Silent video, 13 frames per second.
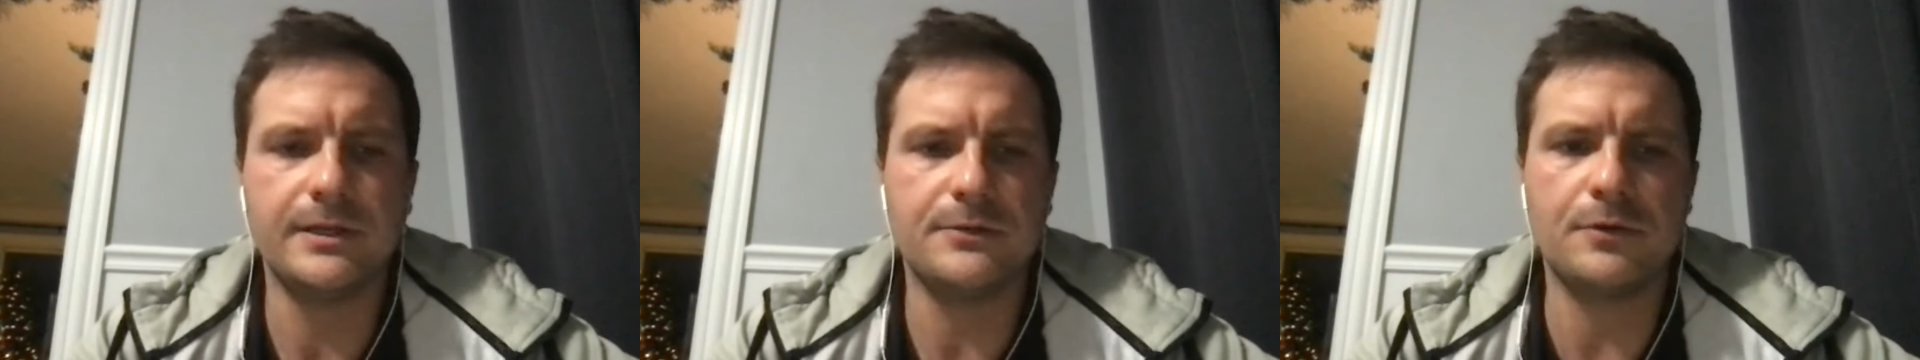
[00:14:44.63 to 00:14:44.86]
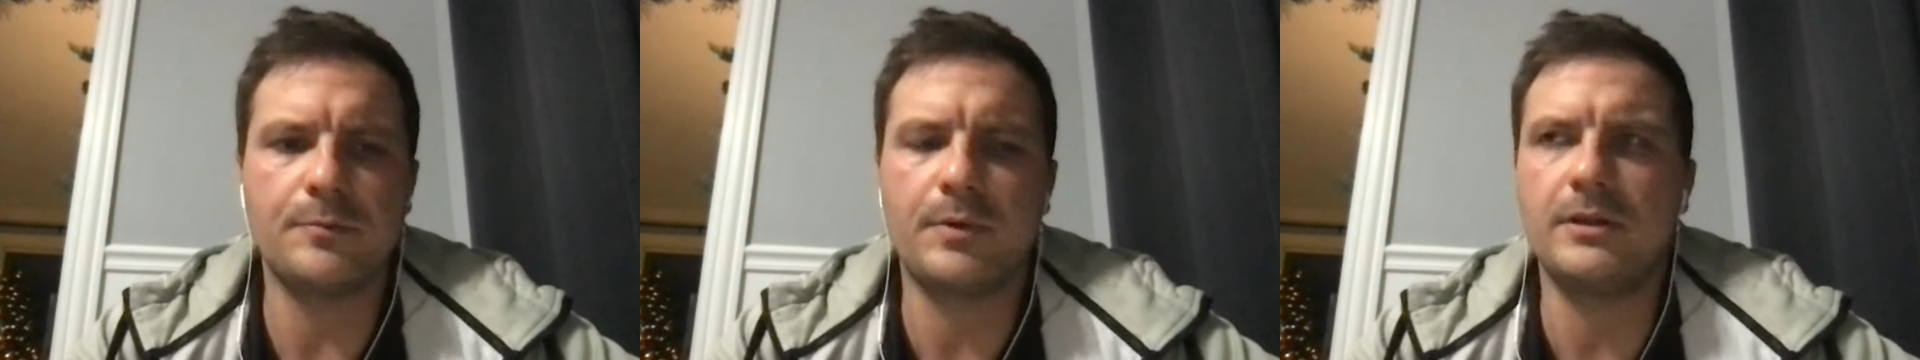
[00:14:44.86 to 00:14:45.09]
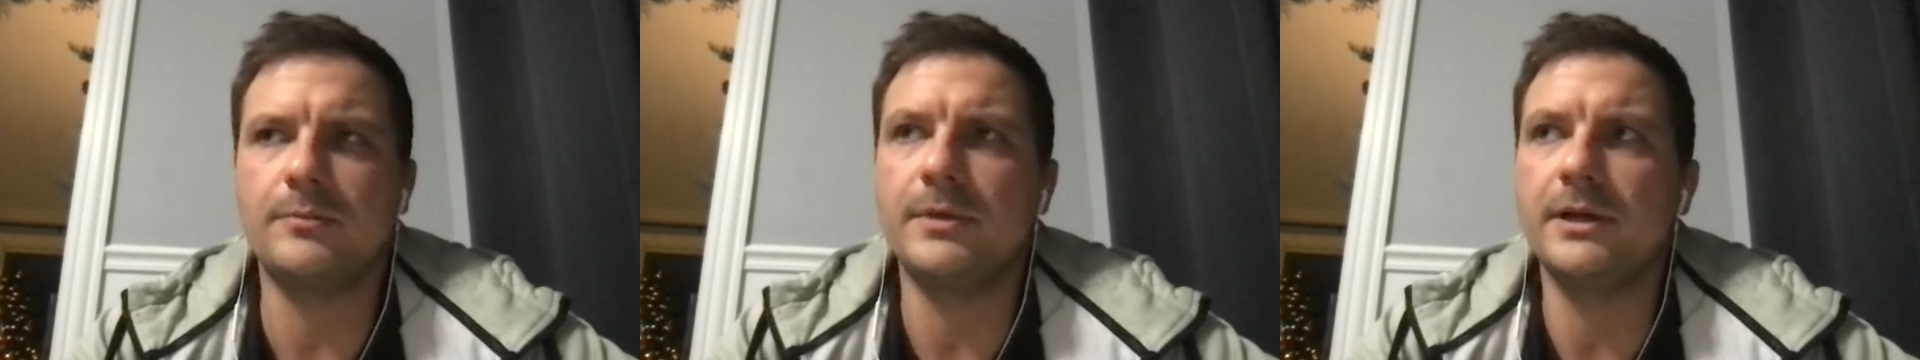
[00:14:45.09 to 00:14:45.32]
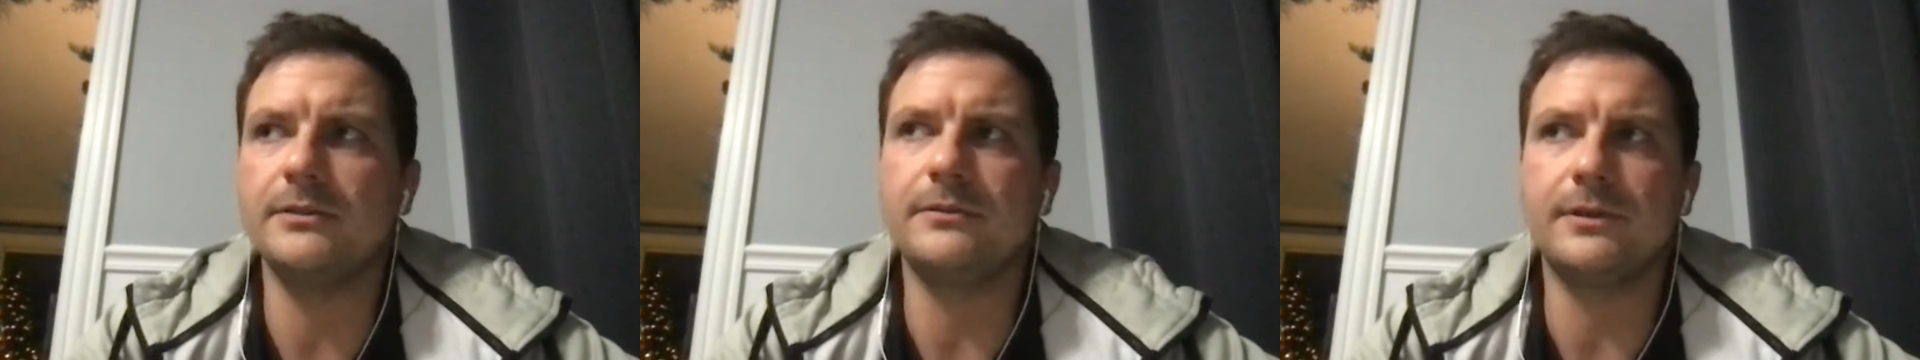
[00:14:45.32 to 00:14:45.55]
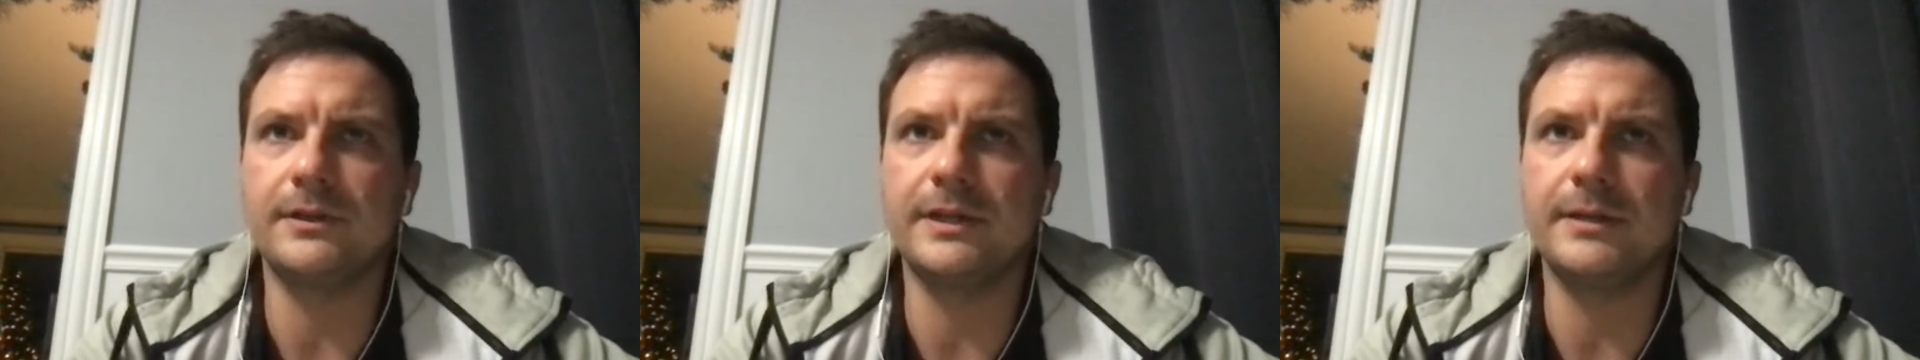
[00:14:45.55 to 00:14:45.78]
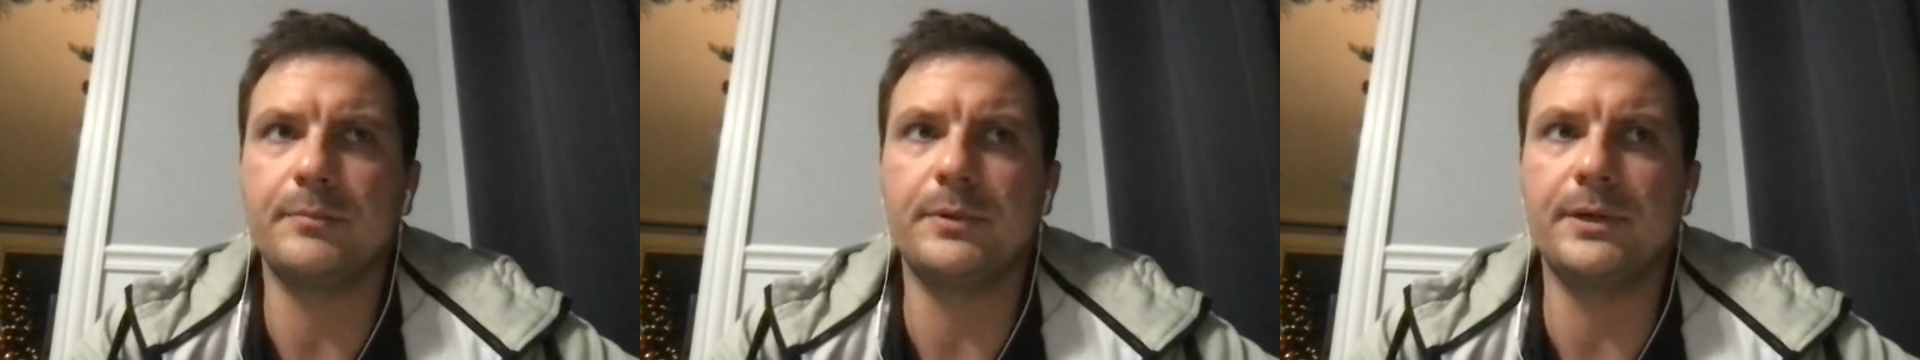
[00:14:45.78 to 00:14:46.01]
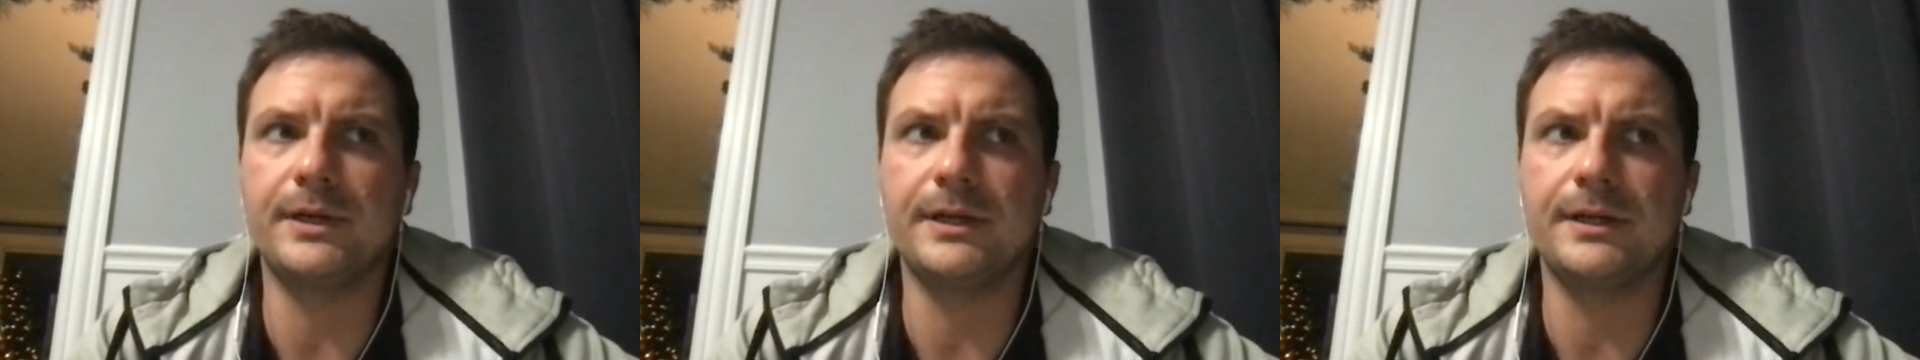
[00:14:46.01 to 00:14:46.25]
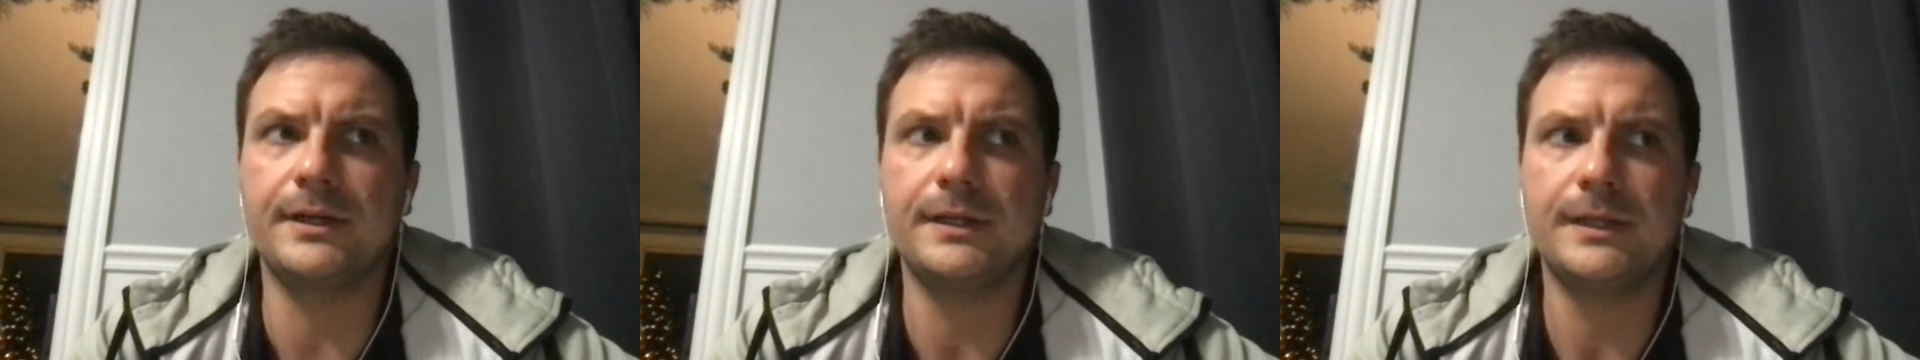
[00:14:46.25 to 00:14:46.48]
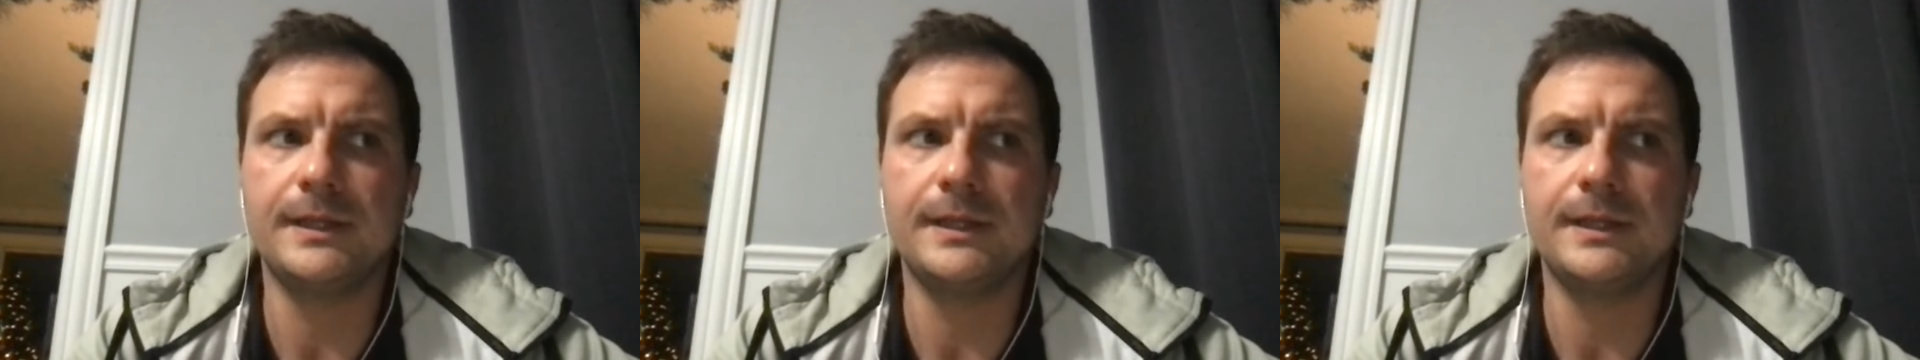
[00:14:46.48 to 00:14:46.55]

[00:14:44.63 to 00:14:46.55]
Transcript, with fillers: Troy Polamalu and all that. But uh,